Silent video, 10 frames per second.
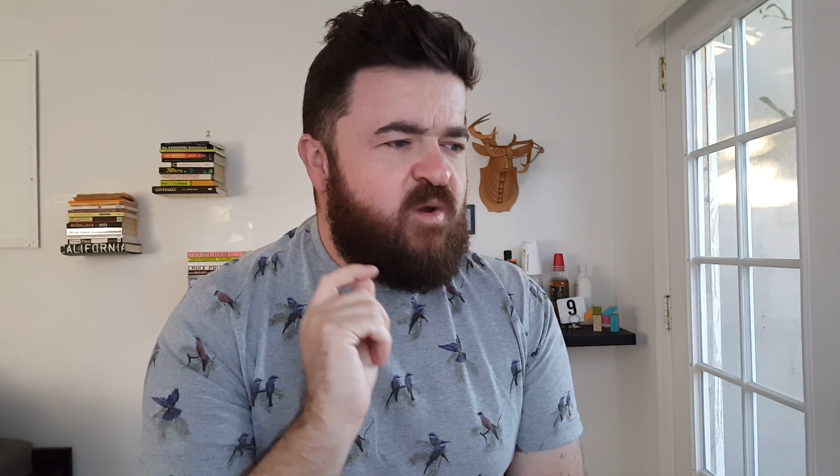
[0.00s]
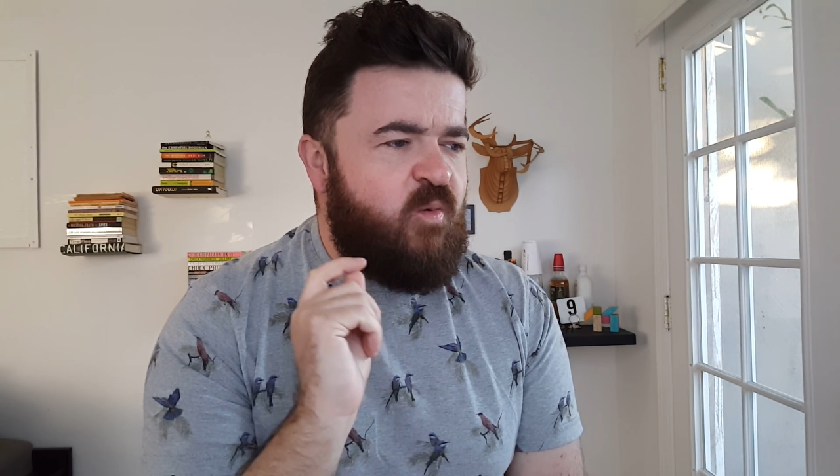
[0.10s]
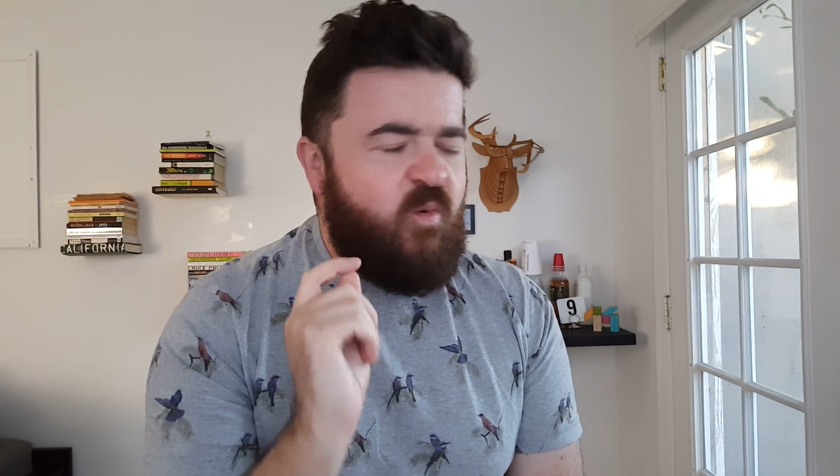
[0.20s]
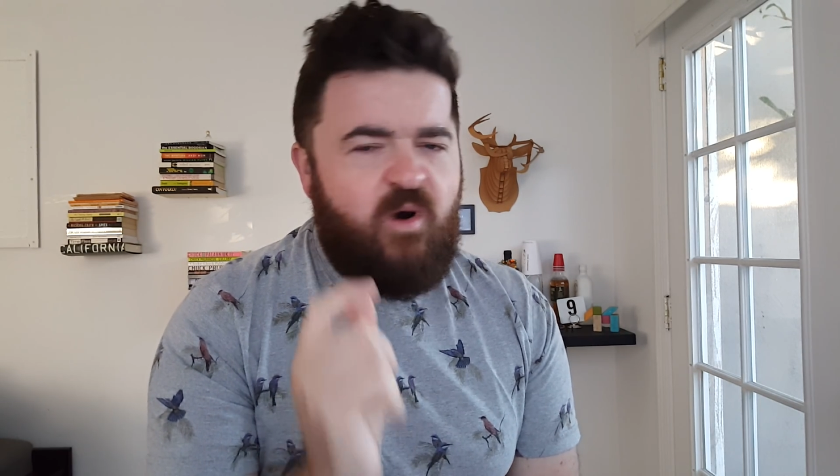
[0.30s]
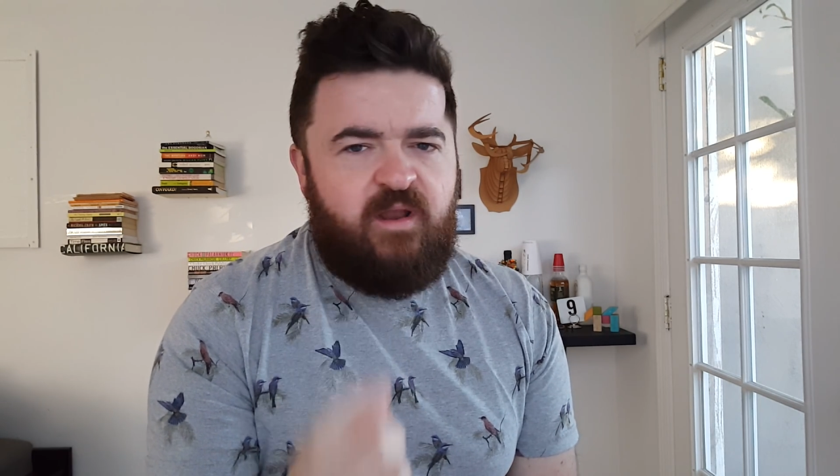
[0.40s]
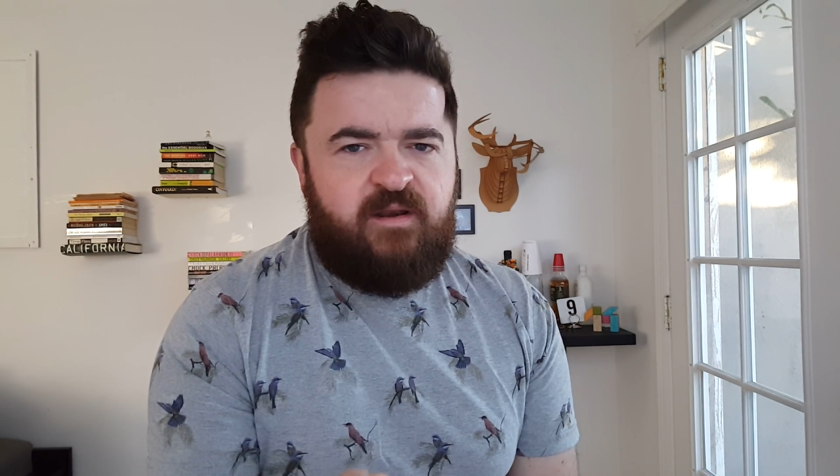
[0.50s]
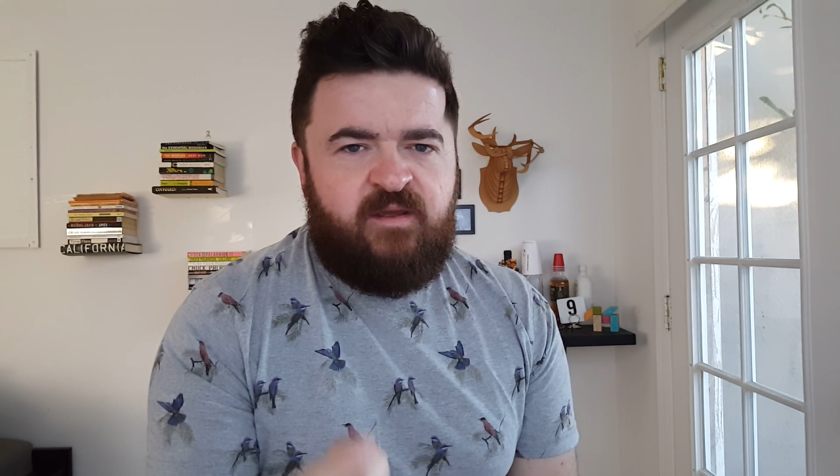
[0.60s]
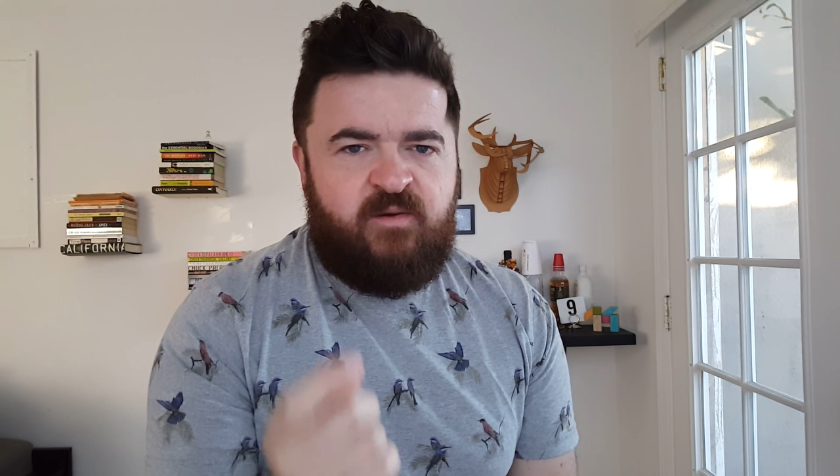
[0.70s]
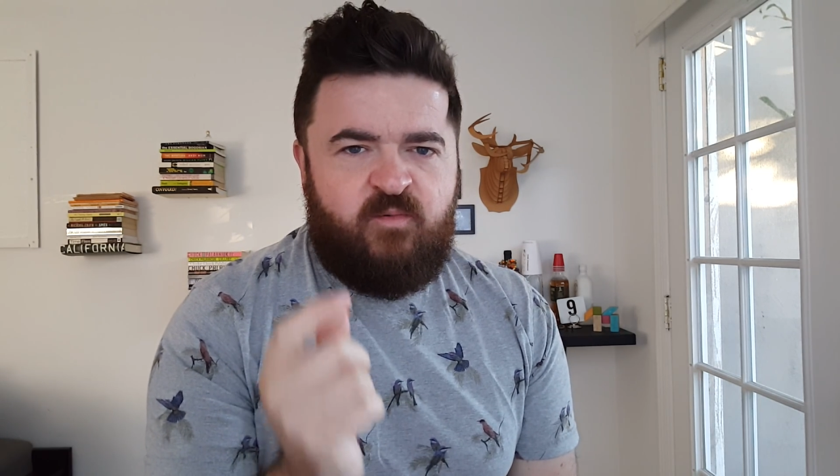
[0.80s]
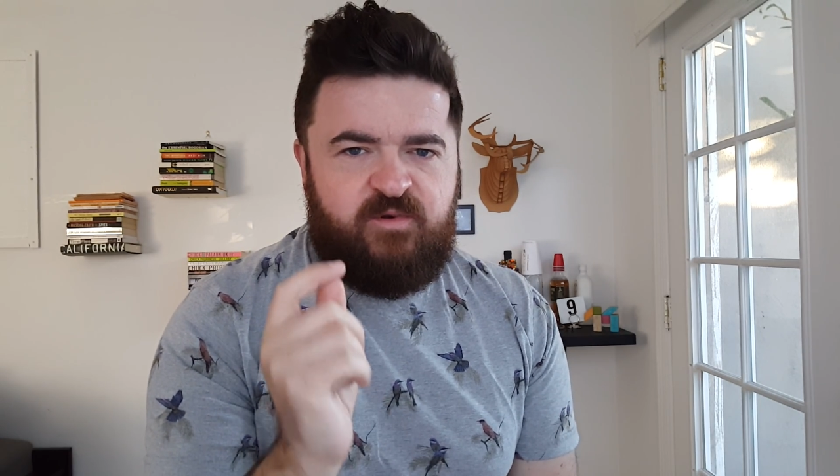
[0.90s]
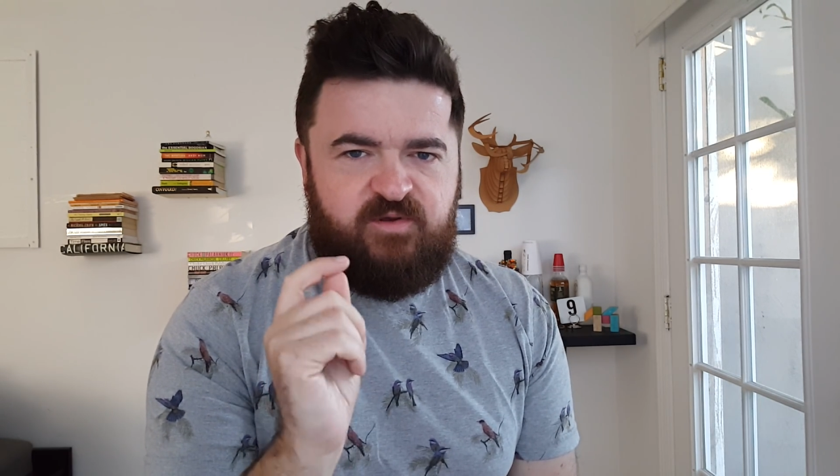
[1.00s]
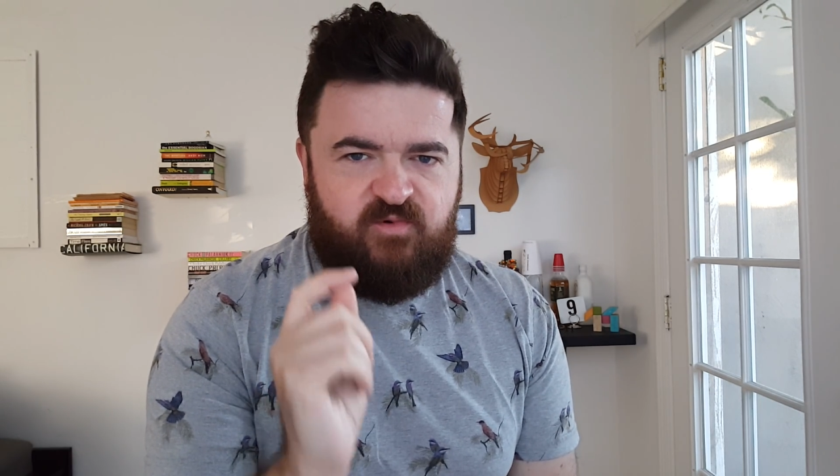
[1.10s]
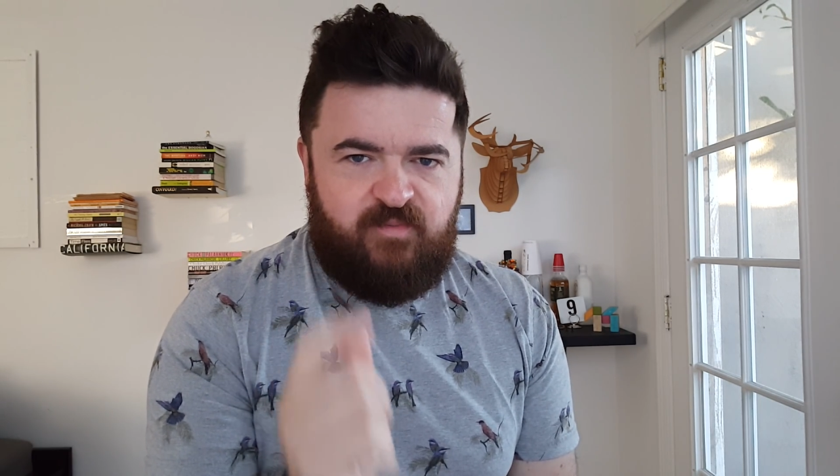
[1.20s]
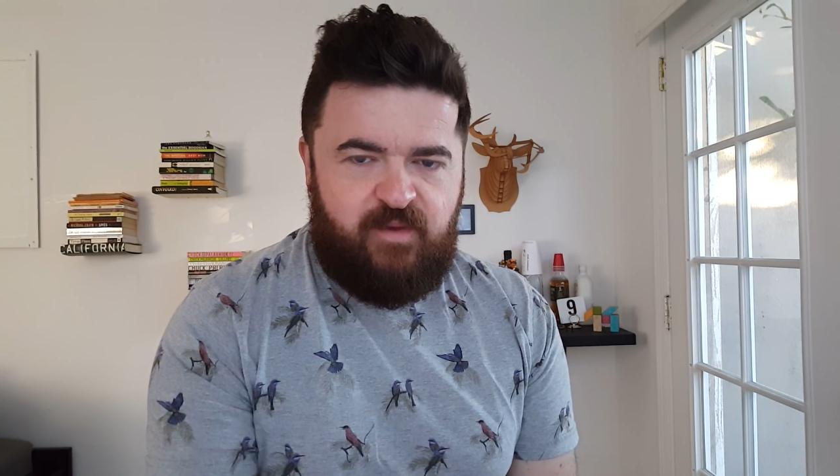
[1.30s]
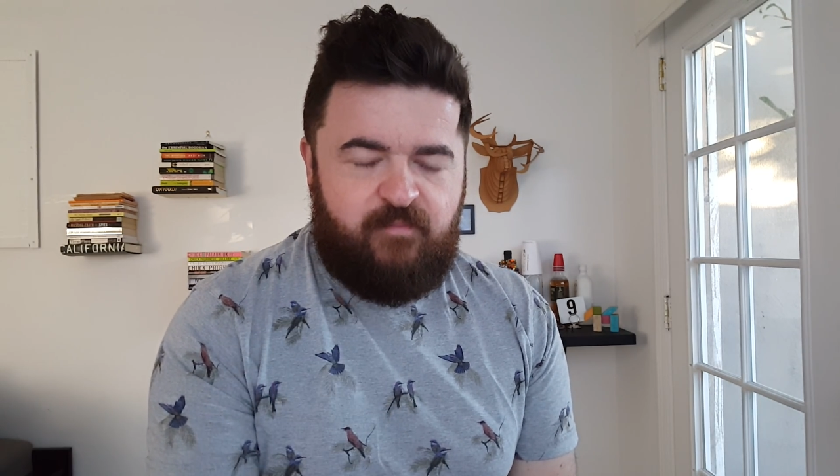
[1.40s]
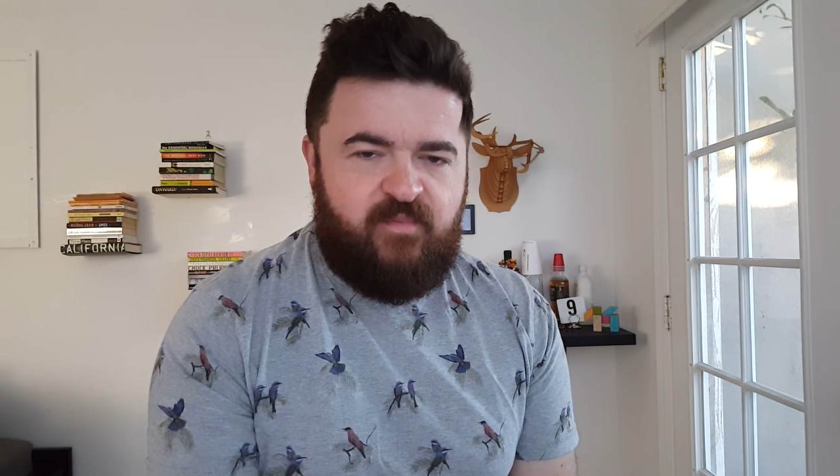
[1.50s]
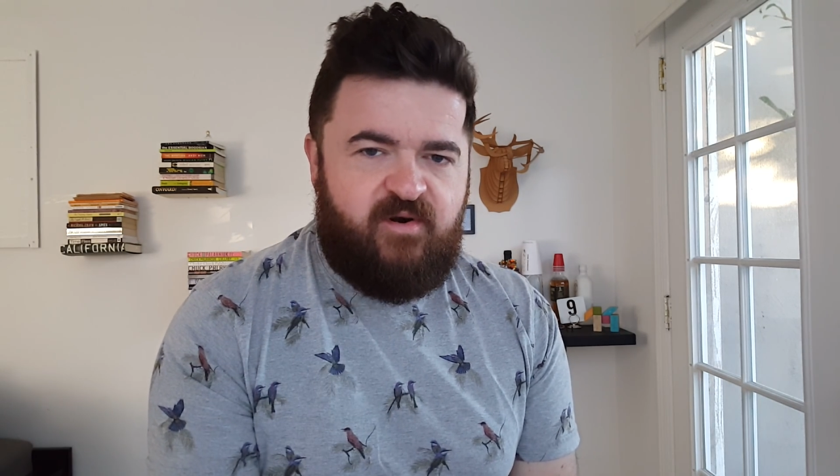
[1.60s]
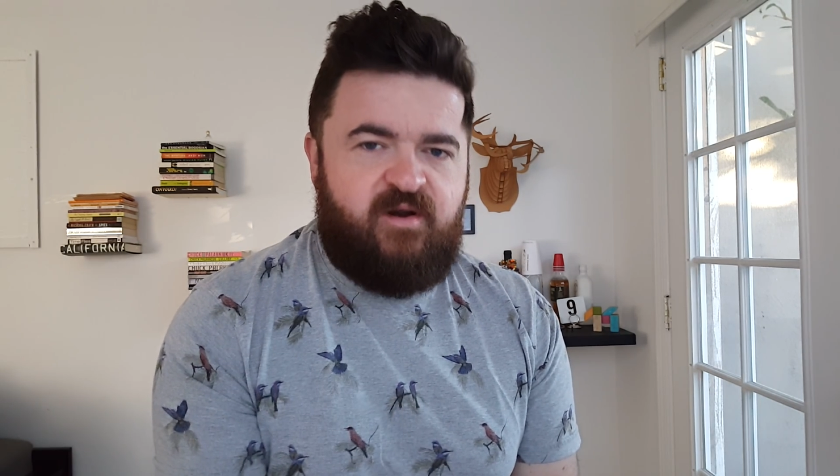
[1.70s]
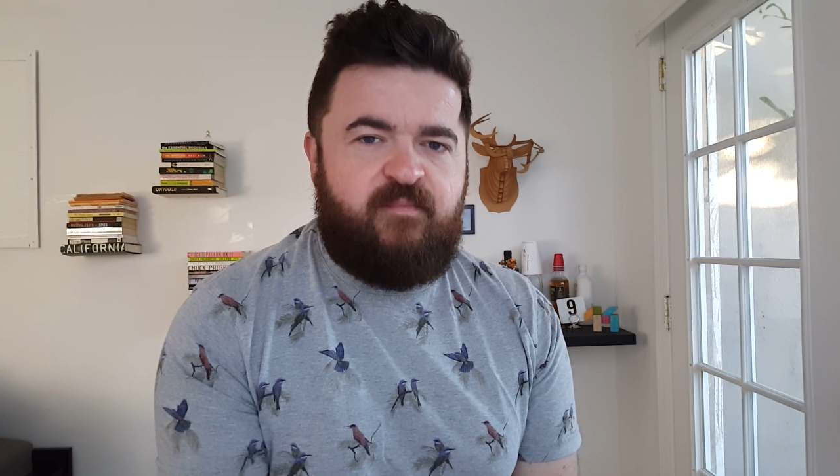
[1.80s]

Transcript: what would you remember